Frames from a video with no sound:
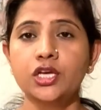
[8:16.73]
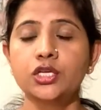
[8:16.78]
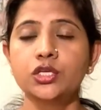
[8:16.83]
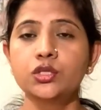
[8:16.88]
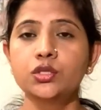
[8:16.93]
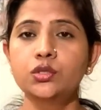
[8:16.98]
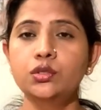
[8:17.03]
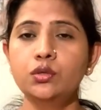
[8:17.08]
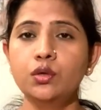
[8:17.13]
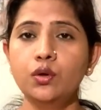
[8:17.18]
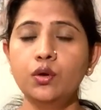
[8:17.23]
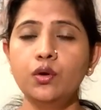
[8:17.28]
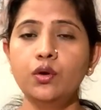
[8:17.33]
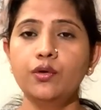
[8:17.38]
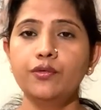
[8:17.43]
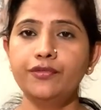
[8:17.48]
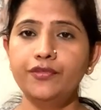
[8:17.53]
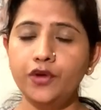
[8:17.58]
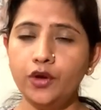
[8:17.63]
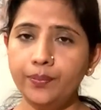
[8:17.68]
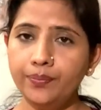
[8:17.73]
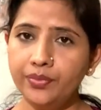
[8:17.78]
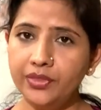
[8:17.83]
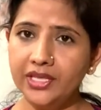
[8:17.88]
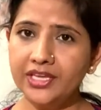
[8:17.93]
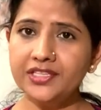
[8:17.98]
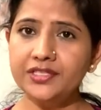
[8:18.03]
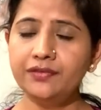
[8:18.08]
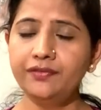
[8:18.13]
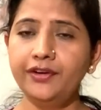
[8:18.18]
So from
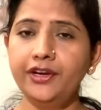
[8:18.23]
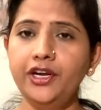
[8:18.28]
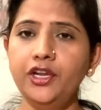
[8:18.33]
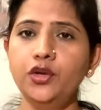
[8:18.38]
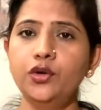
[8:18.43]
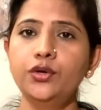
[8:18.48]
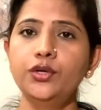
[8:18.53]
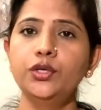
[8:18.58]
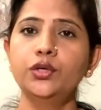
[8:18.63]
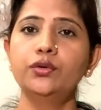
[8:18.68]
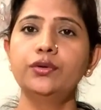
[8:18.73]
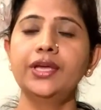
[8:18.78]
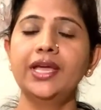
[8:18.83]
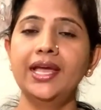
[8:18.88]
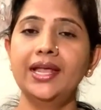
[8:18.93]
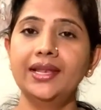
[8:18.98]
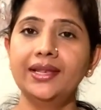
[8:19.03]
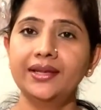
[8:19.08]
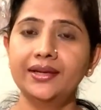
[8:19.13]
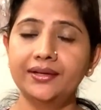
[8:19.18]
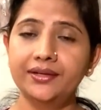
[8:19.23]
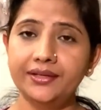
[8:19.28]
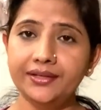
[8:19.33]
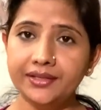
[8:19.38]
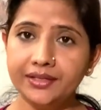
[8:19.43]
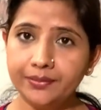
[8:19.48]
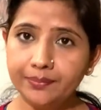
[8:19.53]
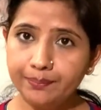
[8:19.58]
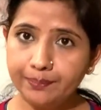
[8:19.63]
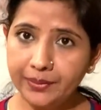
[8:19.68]
this video, you can learn
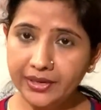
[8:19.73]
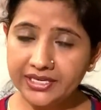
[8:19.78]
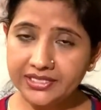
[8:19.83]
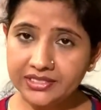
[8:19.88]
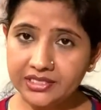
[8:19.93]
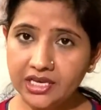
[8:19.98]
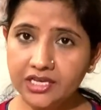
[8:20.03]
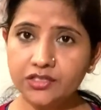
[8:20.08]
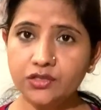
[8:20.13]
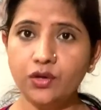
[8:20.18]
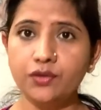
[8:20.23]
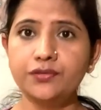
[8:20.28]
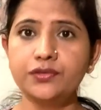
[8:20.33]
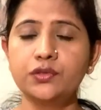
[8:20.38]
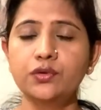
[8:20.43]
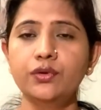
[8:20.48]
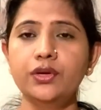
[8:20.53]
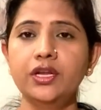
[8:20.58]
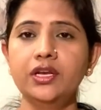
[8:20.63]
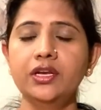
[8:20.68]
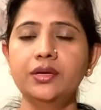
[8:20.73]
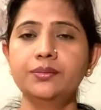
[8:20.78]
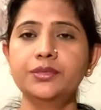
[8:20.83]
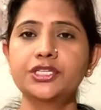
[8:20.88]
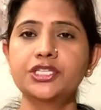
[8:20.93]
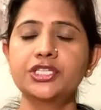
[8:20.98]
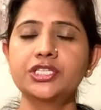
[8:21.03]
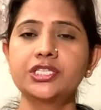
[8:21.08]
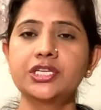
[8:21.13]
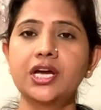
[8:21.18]
the basics of Surya
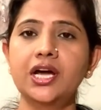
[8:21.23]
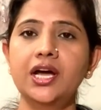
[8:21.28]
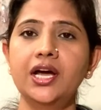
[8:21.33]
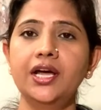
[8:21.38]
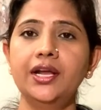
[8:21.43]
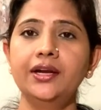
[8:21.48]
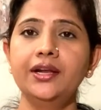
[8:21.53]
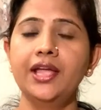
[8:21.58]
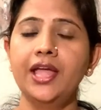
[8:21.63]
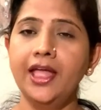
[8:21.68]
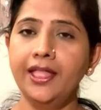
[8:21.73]
Namaskar,